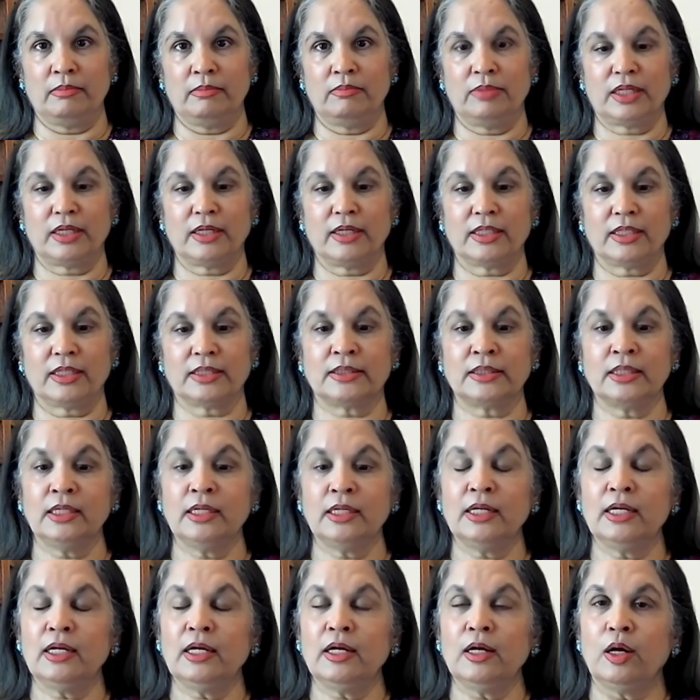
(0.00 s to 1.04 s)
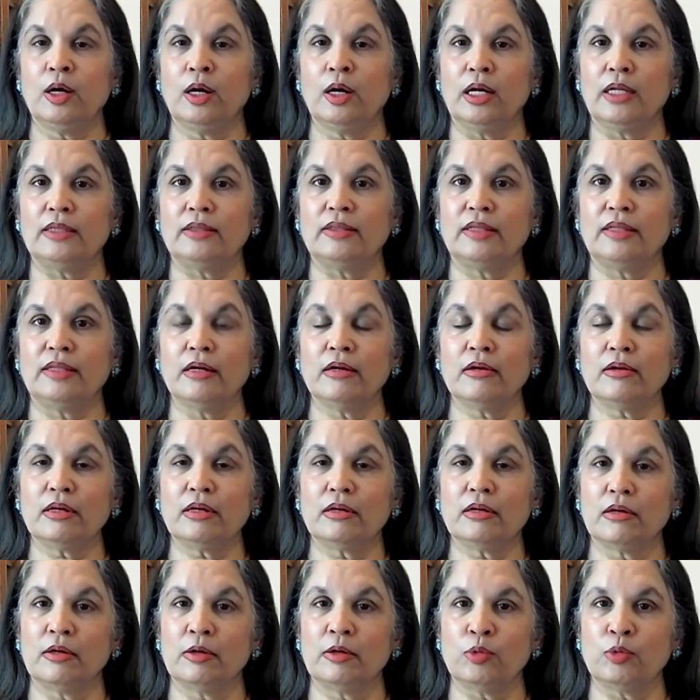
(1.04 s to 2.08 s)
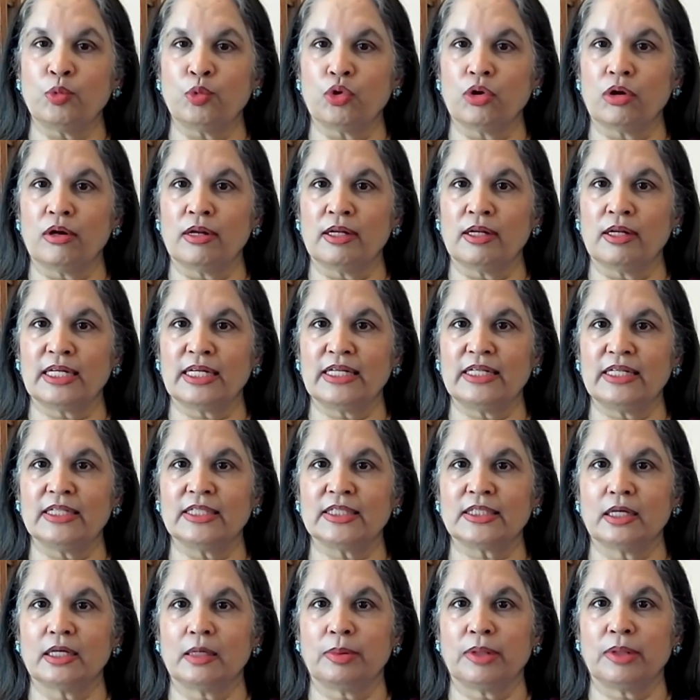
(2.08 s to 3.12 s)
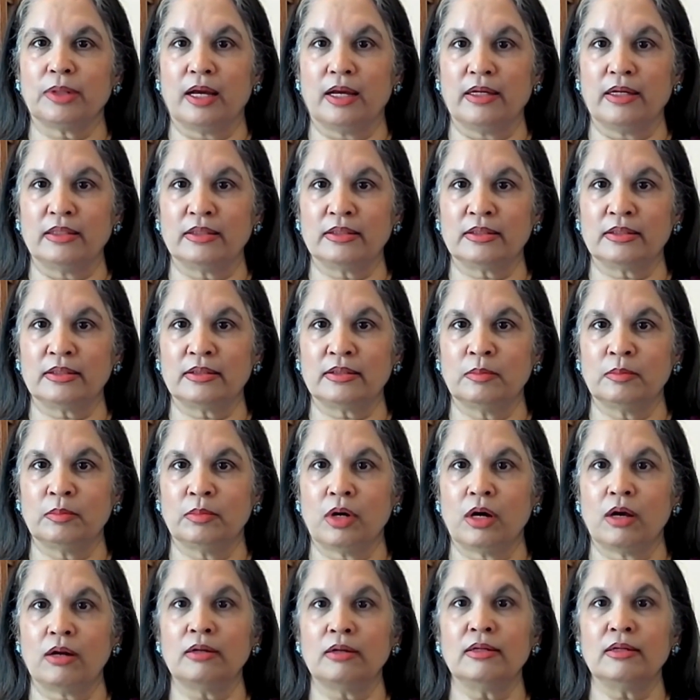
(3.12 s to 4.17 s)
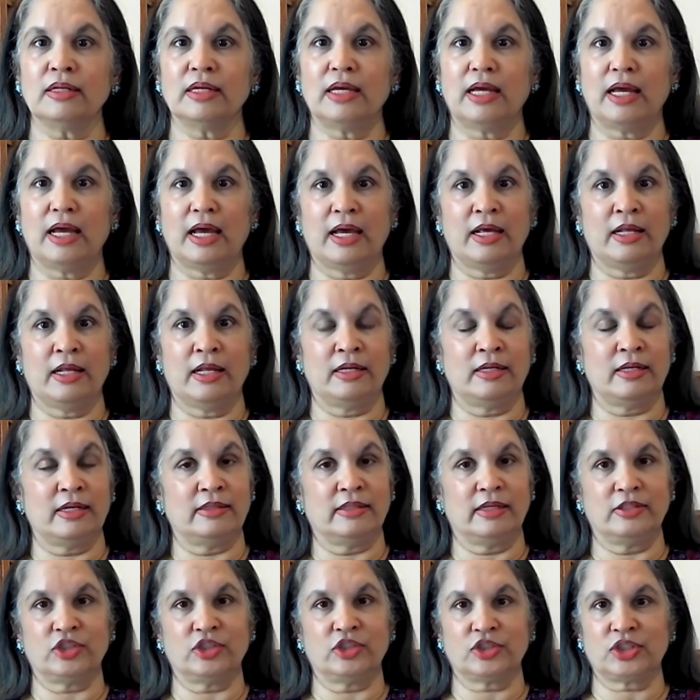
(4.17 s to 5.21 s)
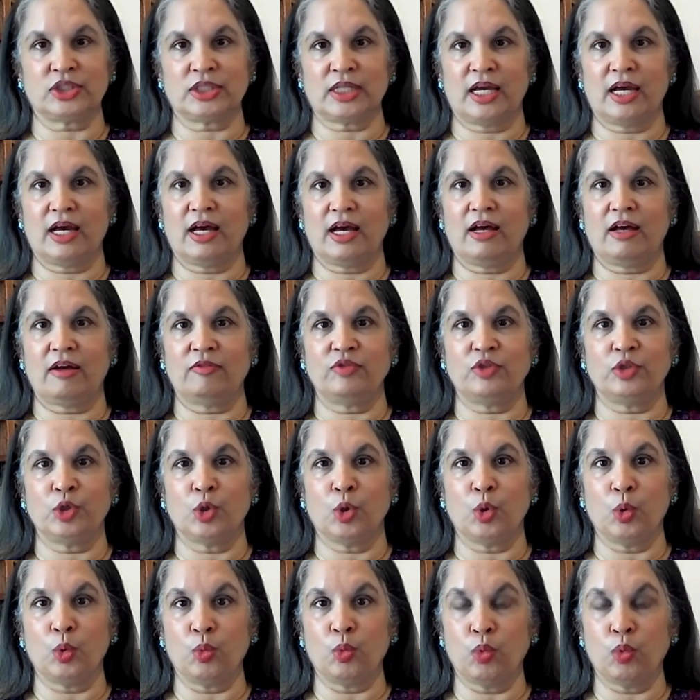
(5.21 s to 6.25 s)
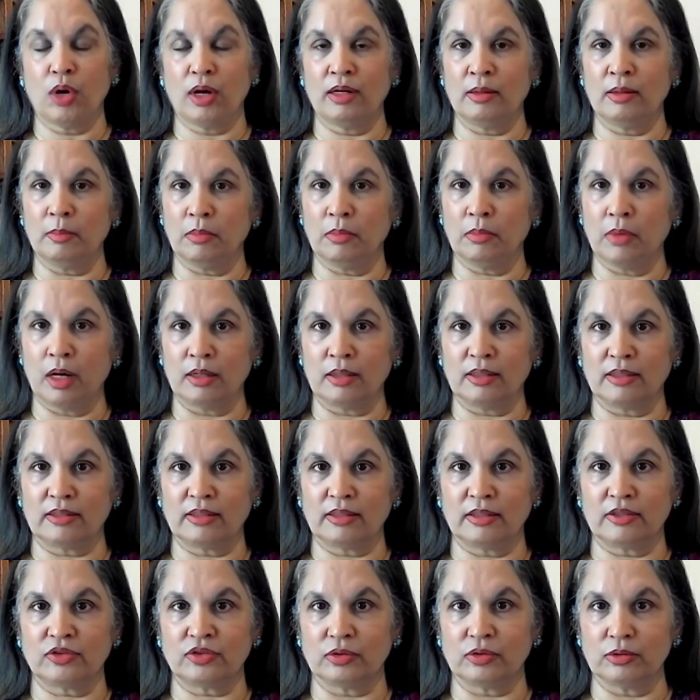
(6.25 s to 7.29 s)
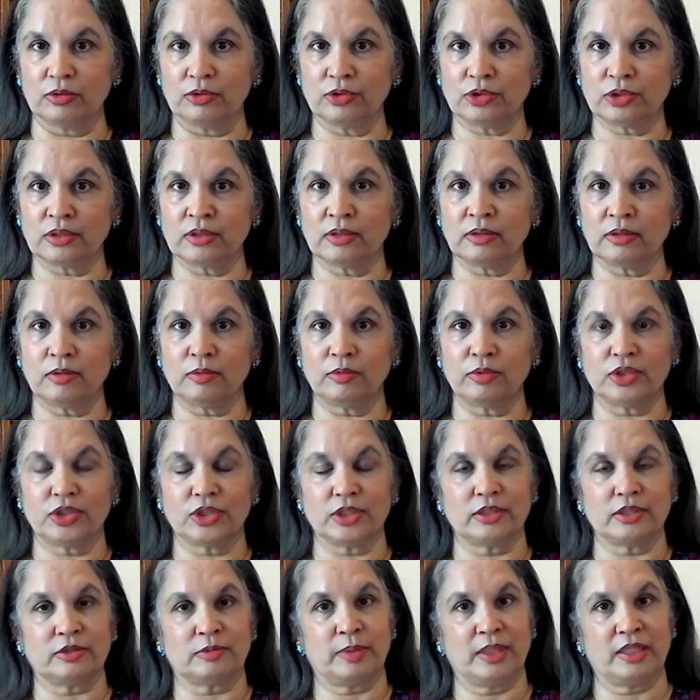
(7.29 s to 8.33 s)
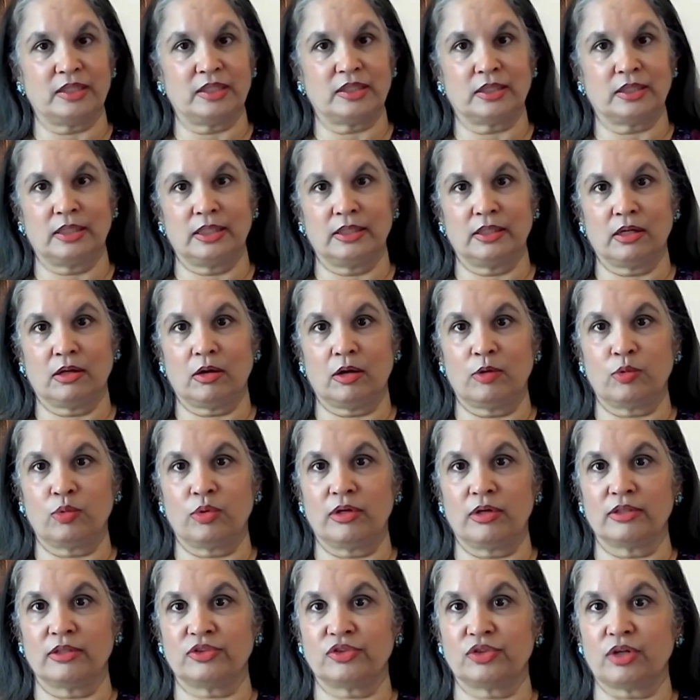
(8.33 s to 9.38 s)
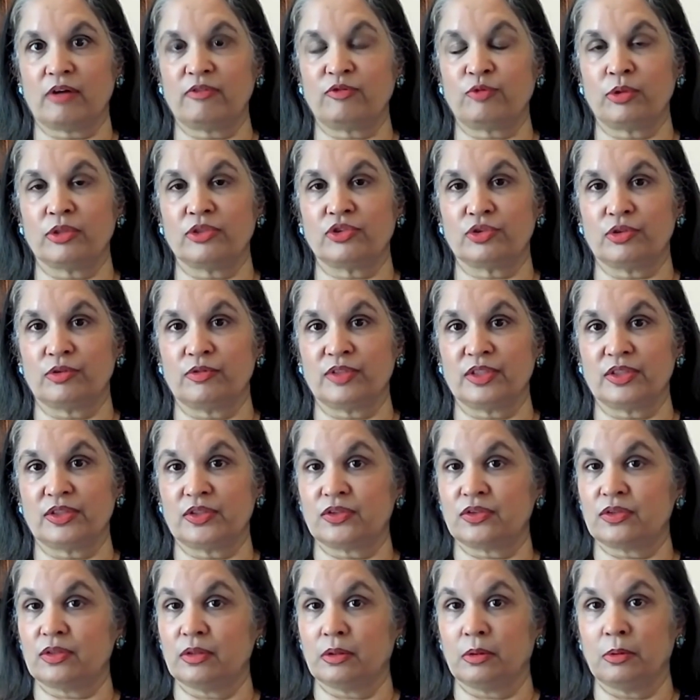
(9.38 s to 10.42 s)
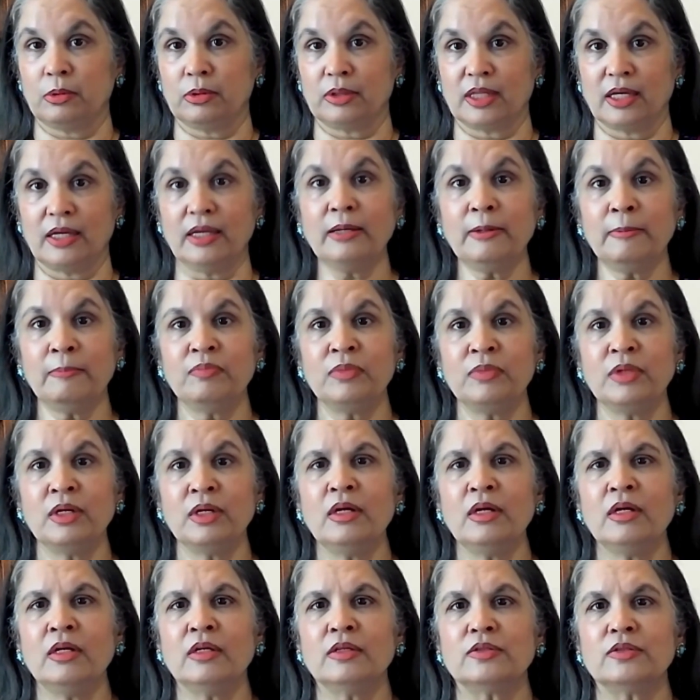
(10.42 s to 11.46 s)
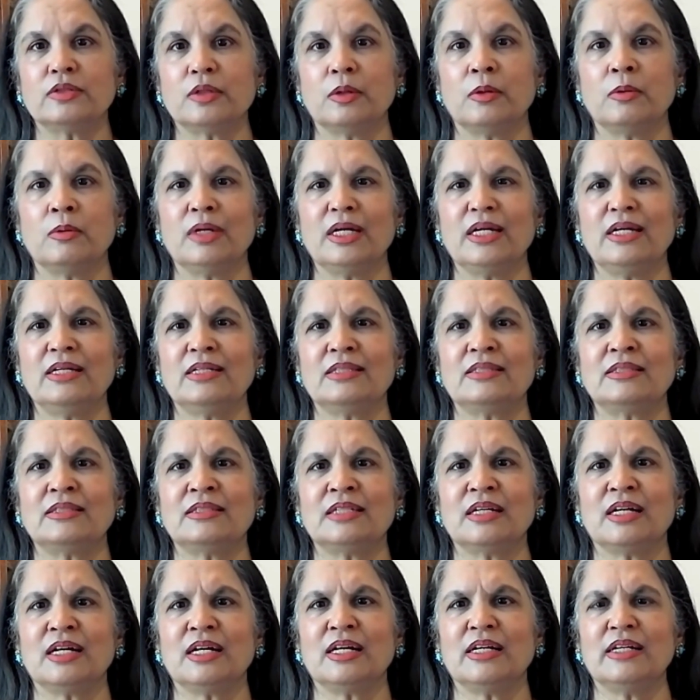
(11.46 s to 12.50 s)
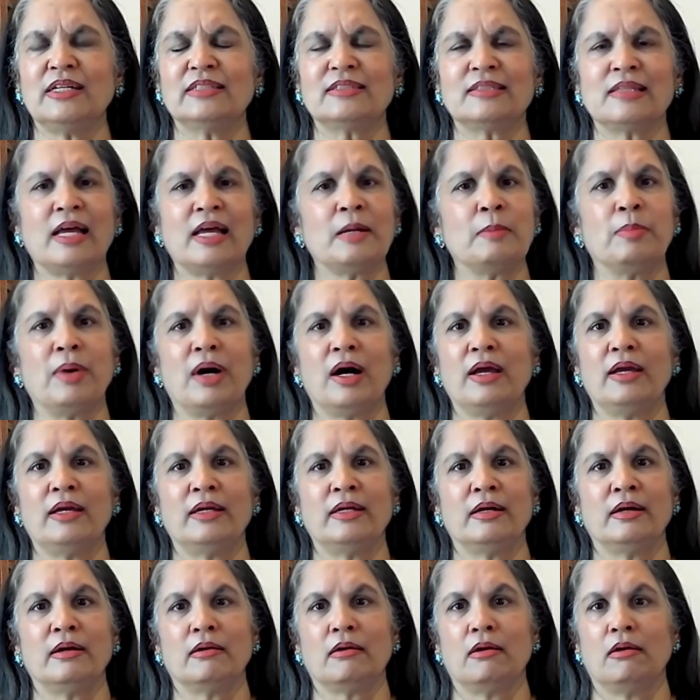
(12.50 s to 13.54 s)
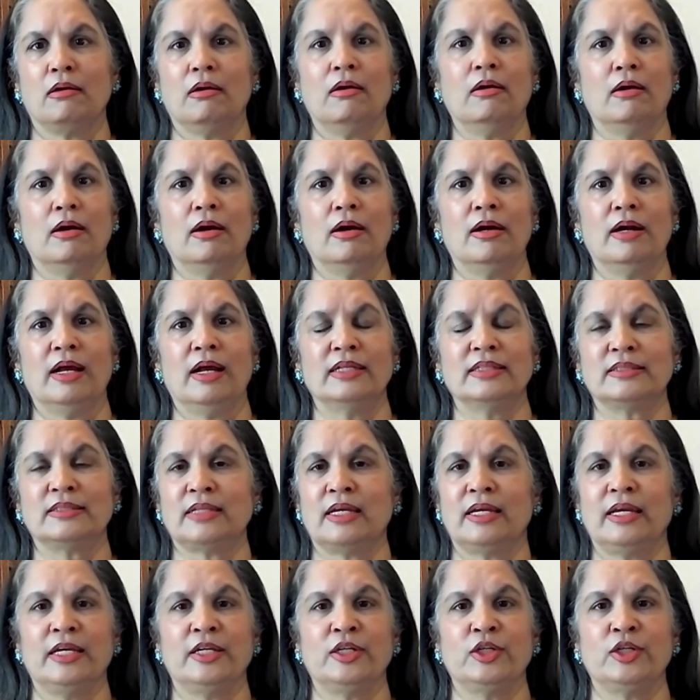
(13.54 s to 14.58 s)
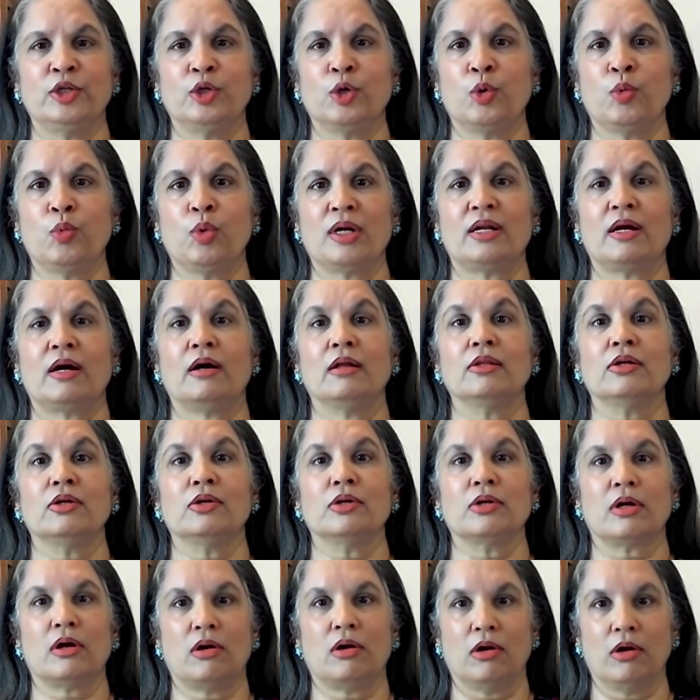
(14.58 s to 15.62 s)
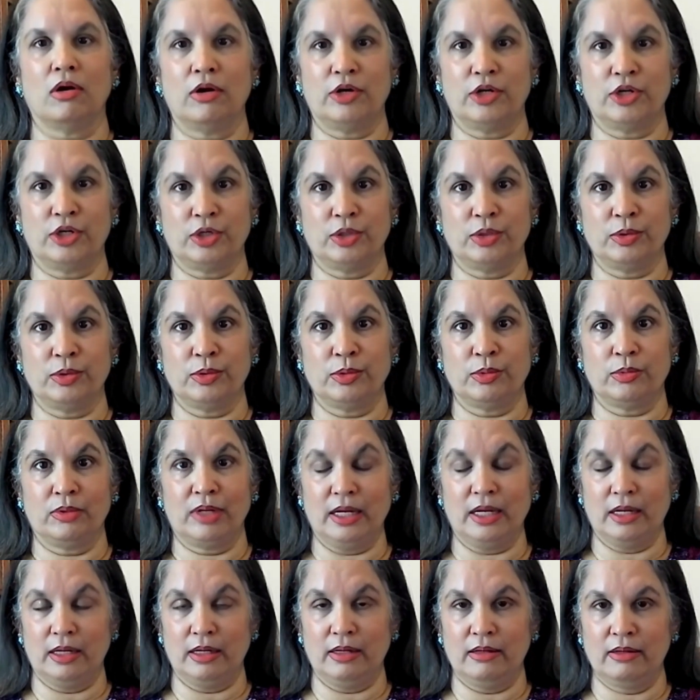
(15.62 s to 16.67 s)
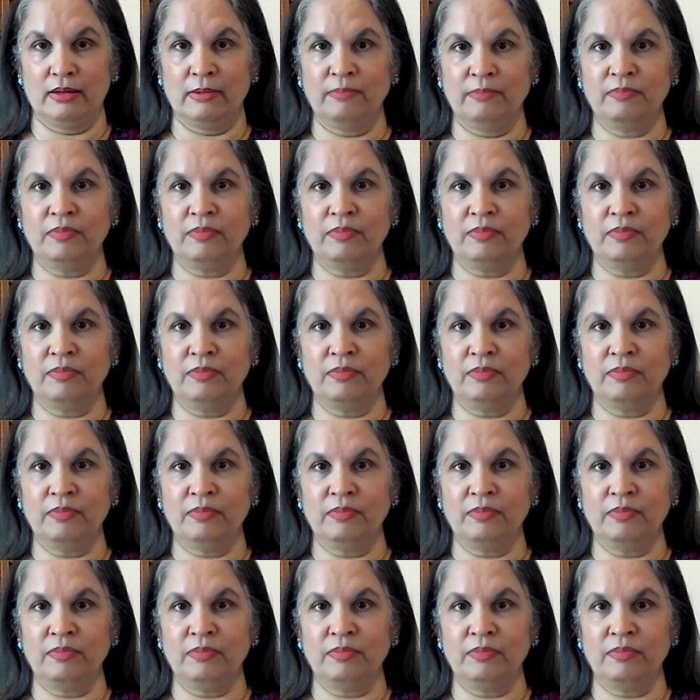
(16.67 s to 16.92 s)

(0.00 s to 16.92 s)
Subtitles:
Because their current world is appliance model, and they just have, you know, one monolithic solution, which is basically the hardware, software, services, the whole thing. So it's like buying a car and saying, you know, what color car do you need?